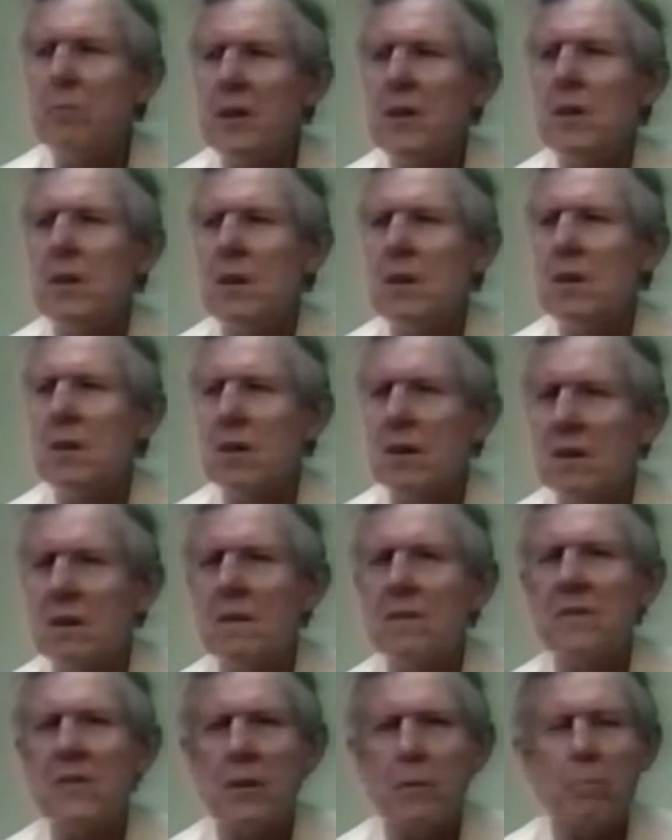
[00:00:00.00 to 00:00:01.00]
being
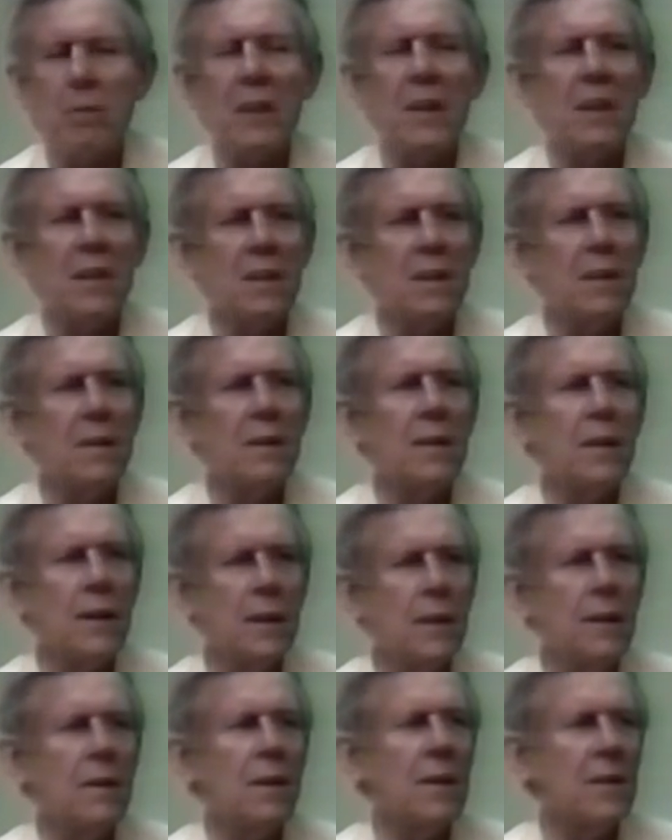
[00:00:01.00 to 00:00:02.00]
of the planet
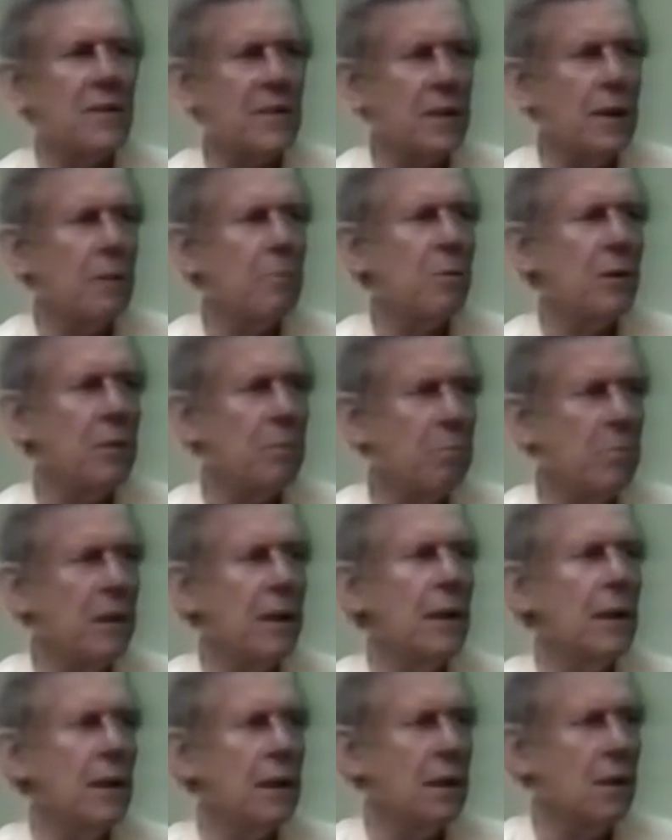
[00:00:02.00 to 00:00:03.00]
than a separate
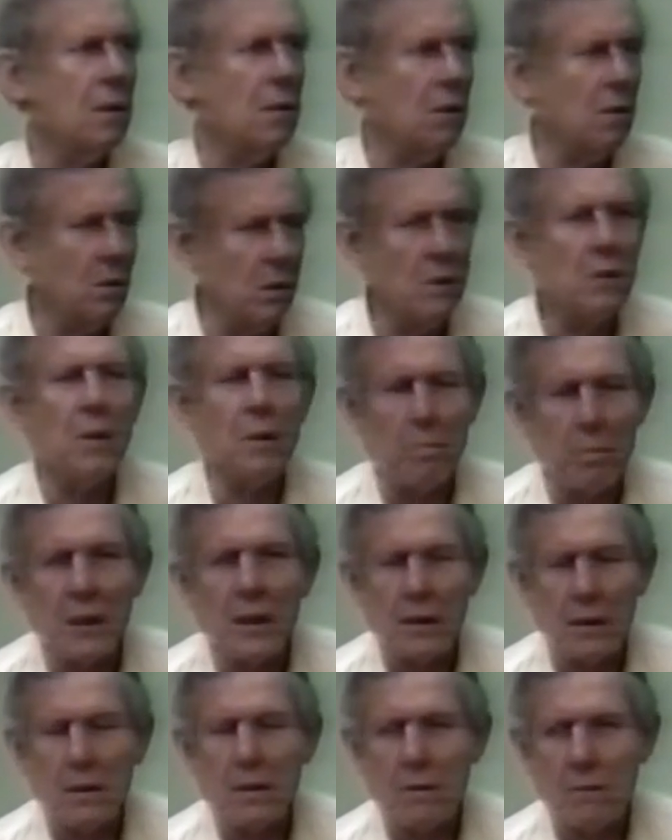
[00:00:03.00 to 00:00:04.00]
being on the
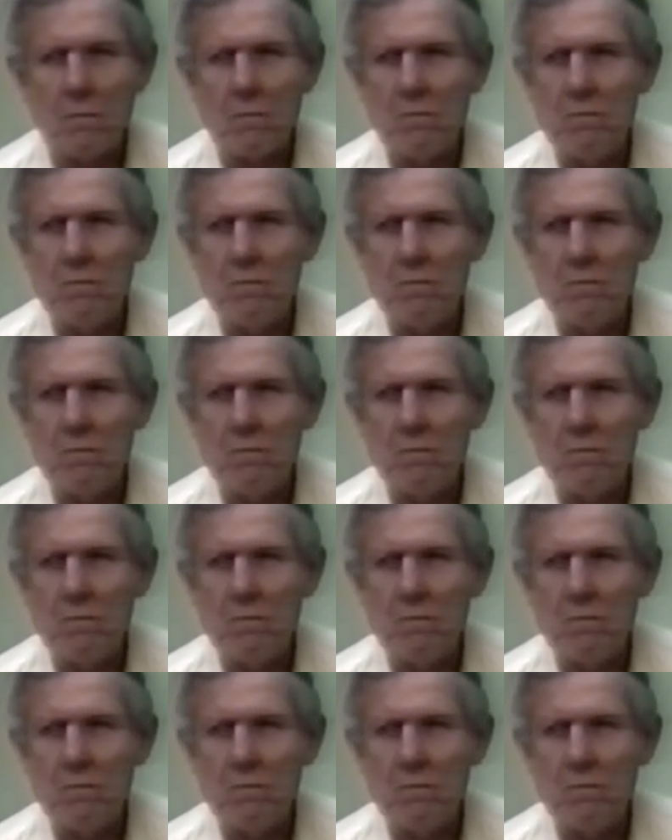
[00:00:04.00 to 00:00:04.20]
planet.